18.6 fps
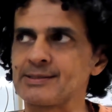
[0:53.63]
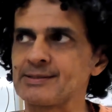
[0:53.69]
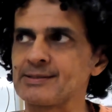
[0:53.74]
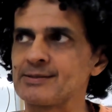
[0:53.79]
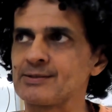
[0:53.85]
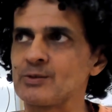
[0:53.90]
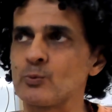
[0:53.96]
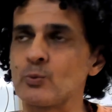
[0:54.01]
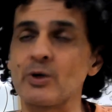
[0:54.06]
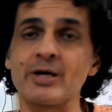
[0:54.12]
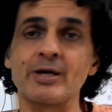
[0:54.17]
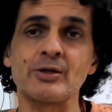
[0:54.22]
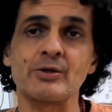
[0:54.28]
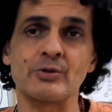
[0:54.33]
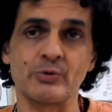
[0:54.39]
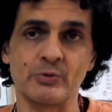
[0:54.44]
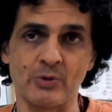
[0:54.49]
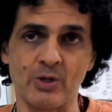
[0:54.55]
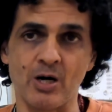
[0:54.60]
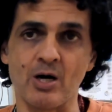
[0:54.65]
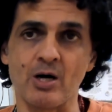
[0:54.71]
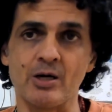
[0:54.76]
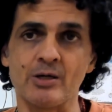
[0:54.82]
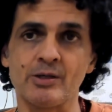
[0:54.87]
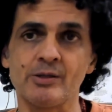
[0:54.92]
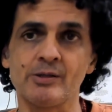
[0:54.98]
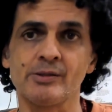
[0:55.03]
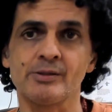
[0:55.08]
the way you
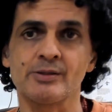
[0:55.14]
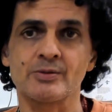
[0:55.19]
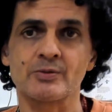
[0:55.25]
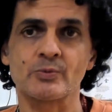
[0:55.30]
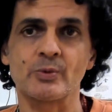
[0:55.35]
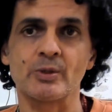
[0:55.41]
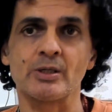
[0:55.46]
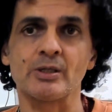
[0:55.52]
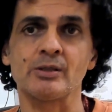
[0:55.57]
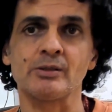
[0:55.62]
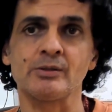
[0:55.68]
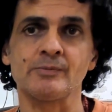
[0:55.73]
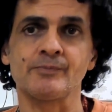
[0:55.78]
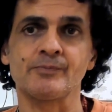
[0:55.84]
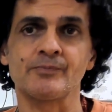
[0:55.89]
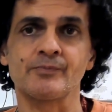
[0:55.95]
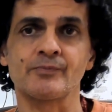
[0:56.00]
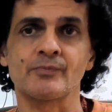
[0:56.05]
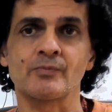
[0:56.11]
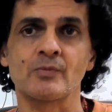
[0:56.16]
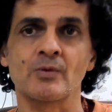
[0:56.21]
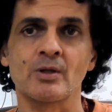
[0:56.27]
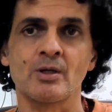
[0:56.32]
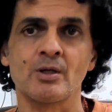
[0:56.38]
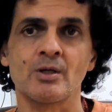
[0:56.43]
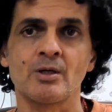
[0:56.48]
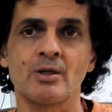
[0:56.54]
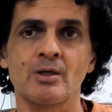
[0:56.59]
are as well,
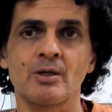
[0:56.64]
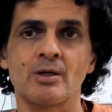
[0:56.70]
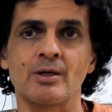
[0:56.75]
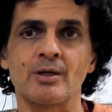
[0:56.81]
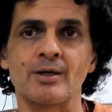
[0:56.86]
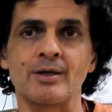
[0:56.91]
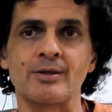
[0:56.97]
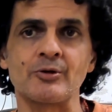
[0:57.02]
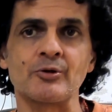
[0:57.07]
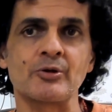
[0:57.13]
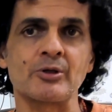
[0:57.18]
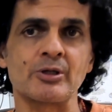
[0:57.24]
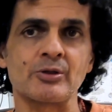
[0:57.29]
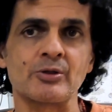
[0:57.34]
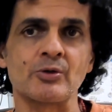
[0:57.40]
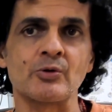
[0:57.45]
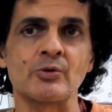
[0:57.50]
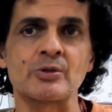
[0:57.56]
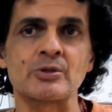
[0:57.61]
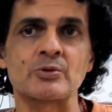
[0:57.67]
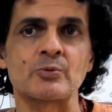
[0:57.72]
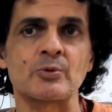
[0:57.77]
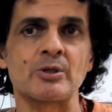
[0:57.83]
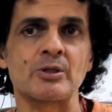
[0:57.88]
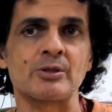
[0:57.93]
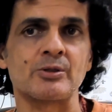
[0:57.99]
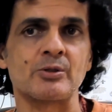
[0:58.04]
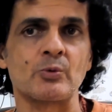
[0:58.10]
and you can know as
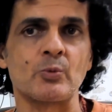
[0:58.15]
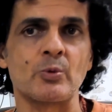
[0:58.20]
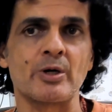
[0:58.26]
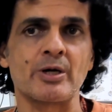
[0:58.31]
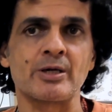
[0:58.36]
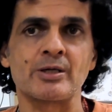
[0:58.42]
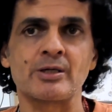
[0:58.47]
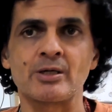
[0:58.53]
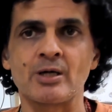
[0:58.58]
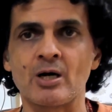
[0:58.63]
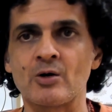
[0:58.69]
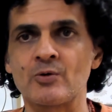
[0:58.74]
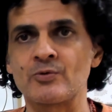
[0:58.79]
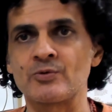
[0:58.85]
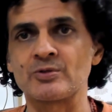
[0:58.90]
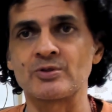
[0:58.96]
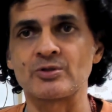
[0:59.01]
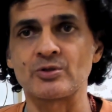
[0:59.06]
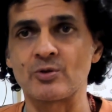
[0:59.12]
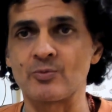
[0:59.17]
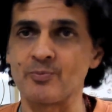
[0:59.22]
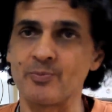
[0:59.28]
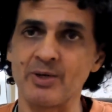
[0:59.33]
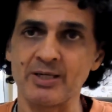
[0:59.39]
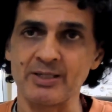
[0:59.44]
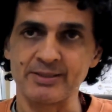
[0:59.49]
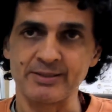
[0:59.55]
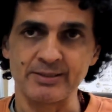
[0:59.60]
well the way how is your
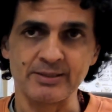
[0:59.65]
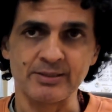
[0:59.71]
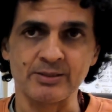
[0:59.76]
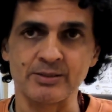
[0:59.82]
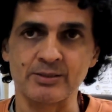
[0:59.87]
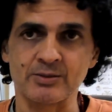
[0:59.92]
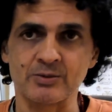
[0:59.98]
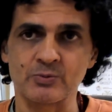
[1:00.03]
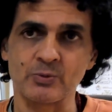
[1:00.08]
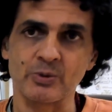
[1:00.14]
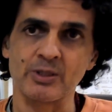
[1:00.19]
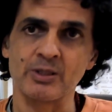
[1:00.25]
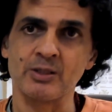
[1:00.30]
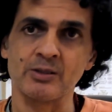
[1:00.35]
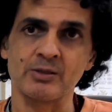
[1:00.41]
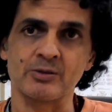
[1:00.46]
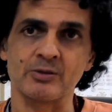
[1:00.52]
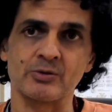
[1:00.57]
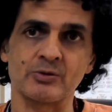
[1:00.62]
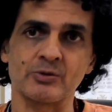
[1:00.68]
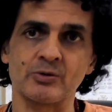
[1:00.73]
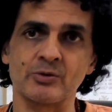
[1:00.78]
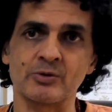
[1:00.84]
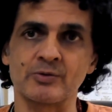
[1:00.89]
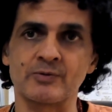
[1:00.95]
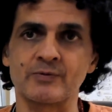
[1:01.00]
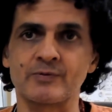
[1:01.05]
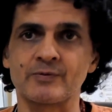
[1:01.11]
body as well. You know,
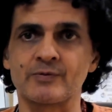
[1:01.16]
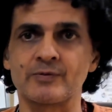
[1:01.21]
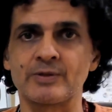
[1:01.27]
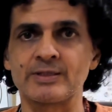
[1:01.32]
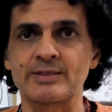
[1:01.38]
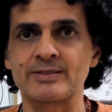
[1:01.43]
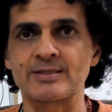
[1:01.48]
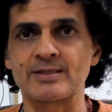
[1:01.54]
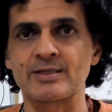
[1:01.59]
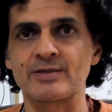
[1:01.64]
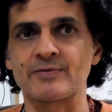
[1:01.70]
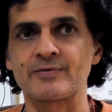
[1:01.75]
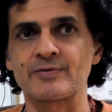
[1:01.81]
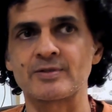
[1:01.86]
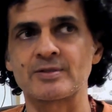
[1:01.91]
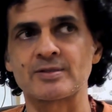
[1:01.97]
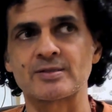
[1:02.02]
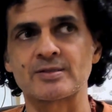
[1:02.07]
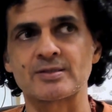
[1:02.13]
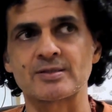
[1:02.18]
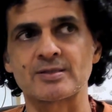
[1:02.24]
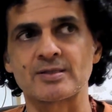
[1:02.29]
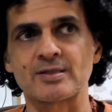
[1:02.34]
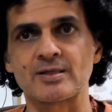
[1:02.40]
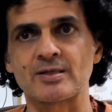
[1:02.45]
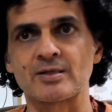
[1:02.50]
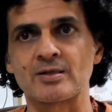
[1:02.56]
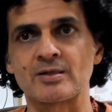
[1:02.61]
if let's say if it's
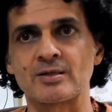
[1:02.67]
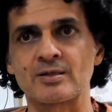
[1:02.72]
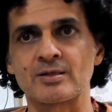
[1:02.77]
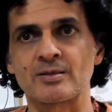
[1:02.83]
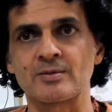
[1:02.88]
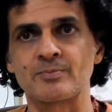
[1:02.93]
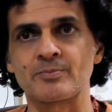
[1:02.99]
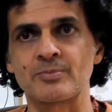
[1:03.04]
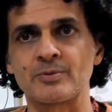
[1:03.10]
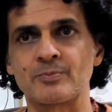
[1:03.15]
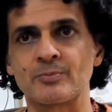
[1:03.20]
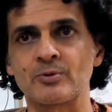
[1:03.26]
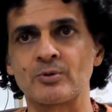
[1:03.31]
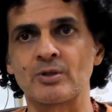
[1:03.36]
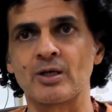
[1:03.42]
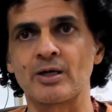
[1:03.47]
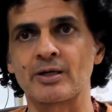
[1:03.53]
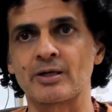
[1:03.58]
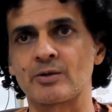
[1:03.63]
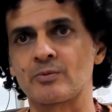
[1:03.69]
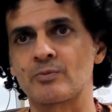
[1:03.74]
people like